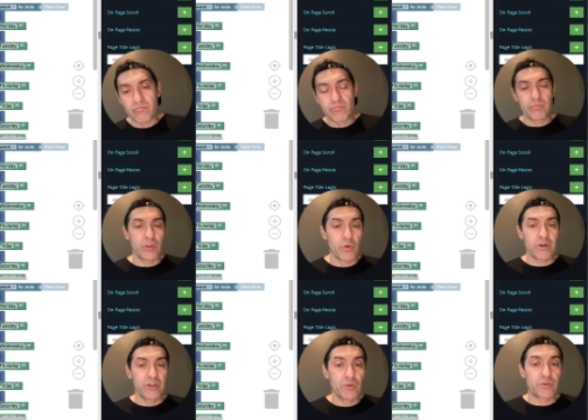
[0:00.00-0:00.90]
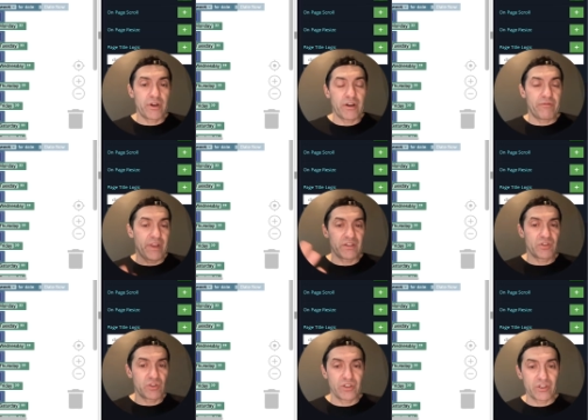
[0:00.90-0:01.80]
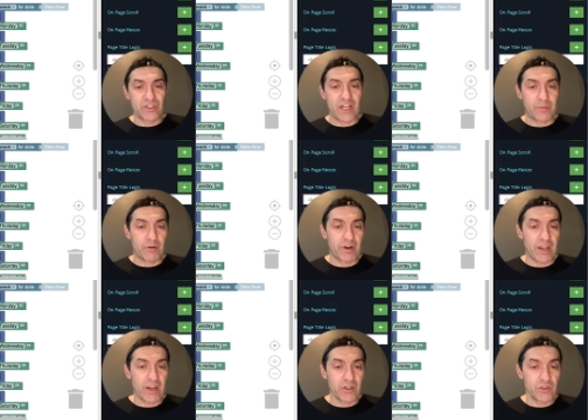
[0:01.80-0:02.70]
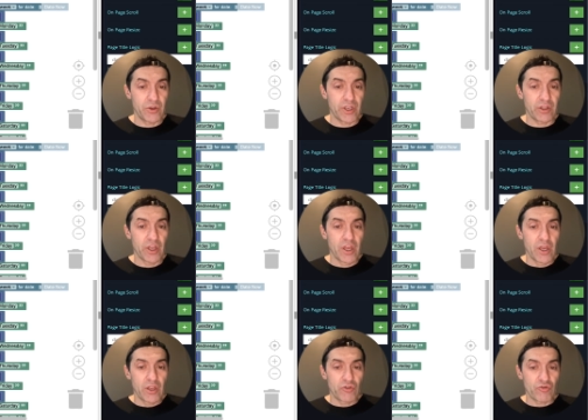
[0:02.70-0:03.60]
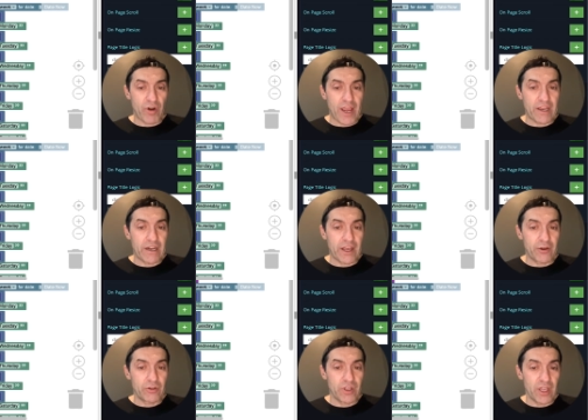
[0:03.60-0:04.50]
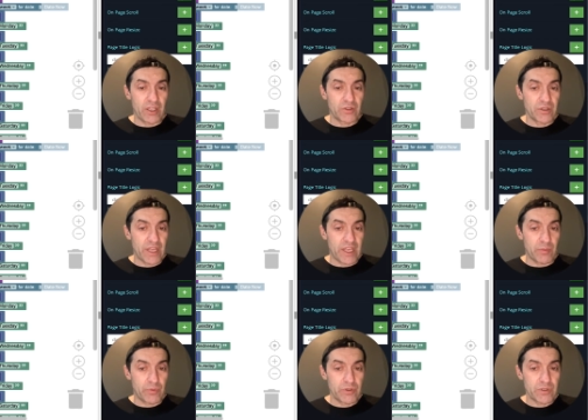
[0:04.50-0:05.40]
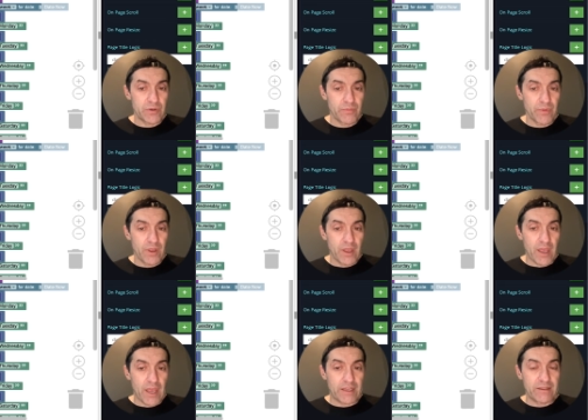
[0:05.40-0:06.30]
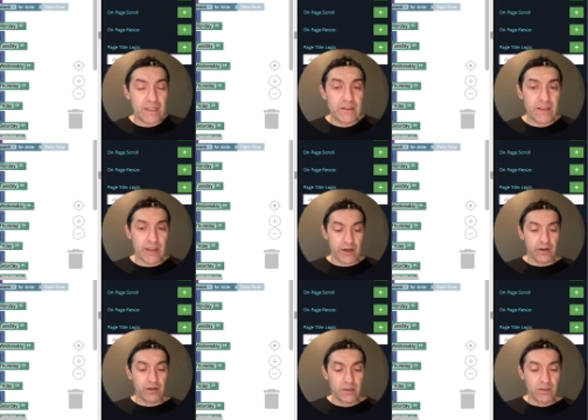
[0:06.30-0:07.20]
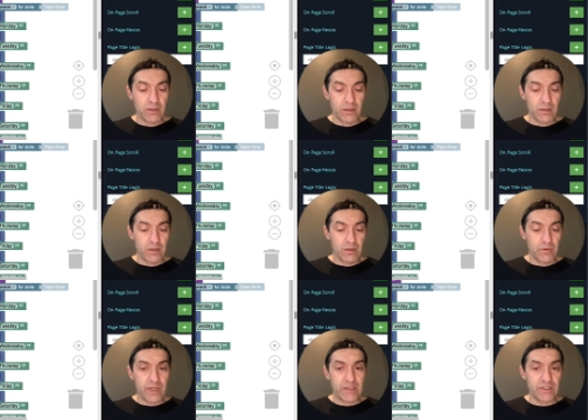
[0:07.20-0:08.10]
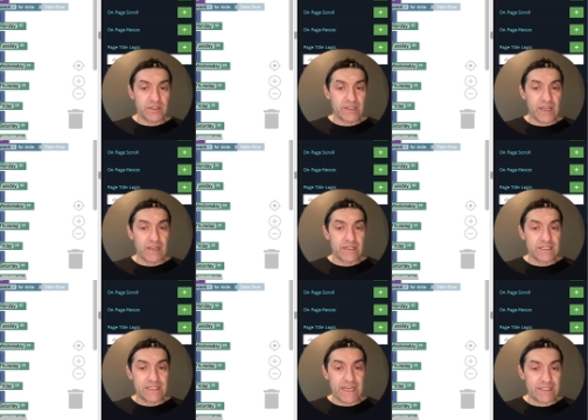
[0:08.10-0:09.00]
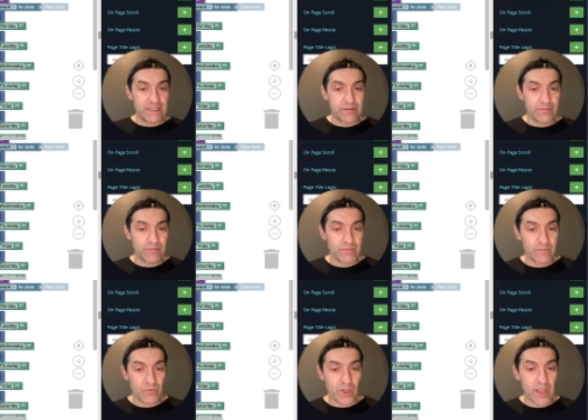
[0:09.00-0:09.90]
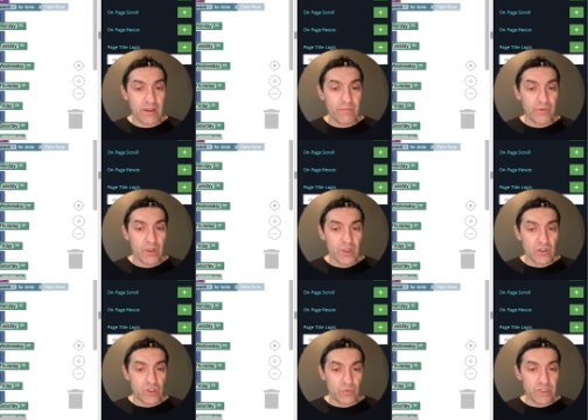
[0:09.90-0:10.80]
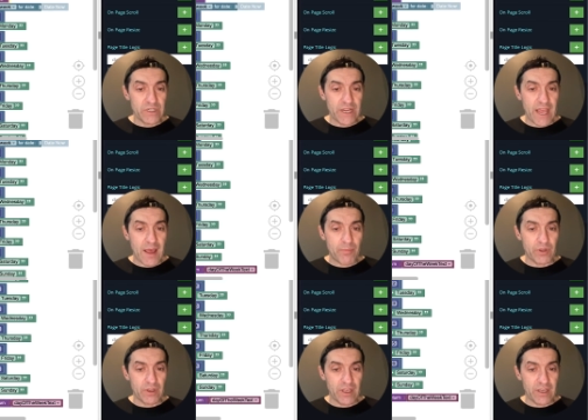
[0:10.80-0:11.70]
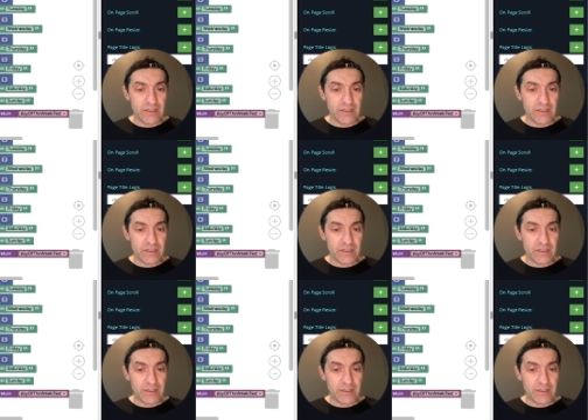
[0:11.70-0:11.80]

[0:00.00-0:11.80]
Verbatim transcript: user interface, this, this element right here. So you can drag it out into the inputs and in here, we can just say date. Okay. So what's going to happen is